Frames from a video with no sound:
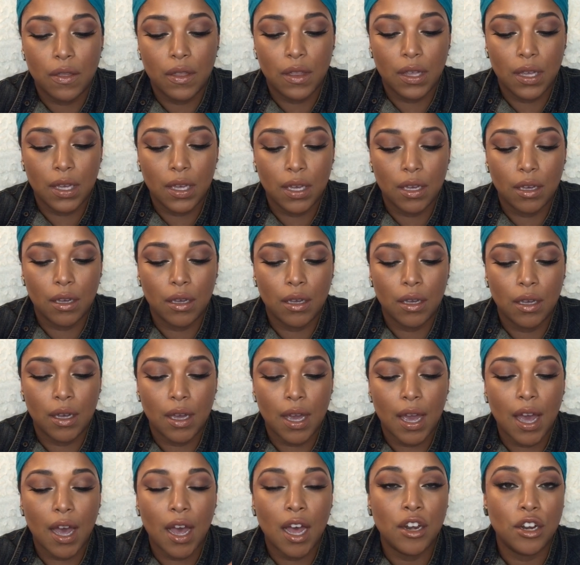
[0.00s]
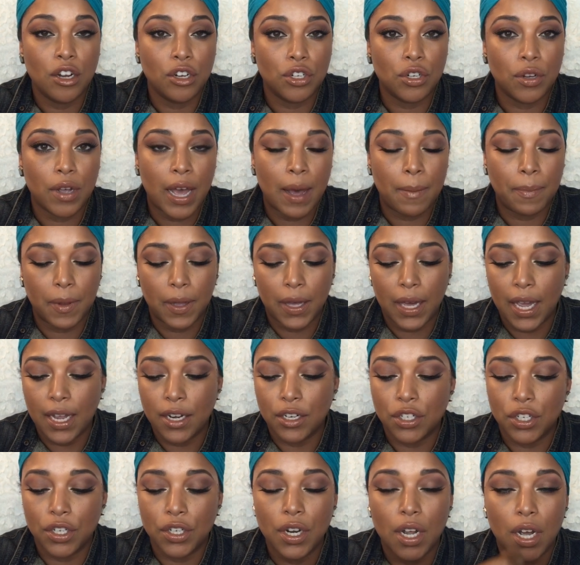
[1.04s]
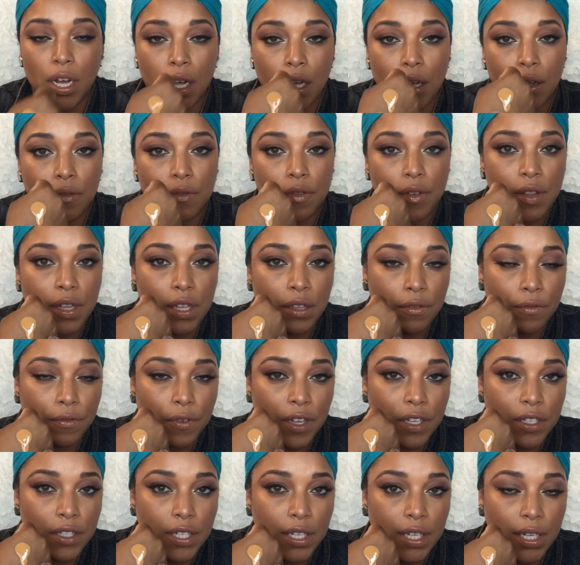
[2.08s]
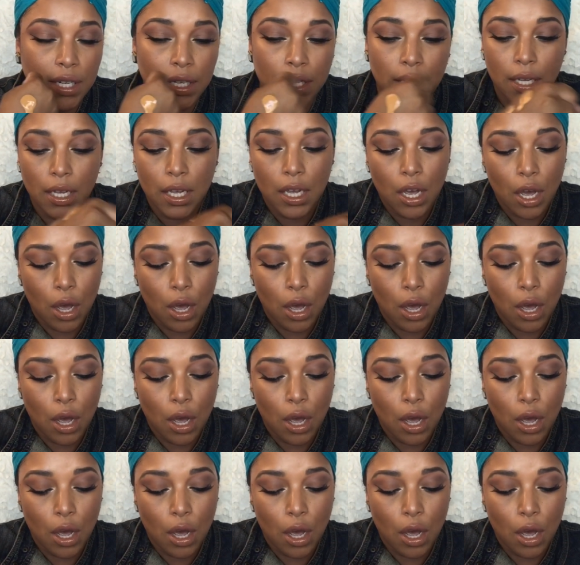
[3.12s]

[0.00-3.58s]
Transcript: the initial application of the Fenty,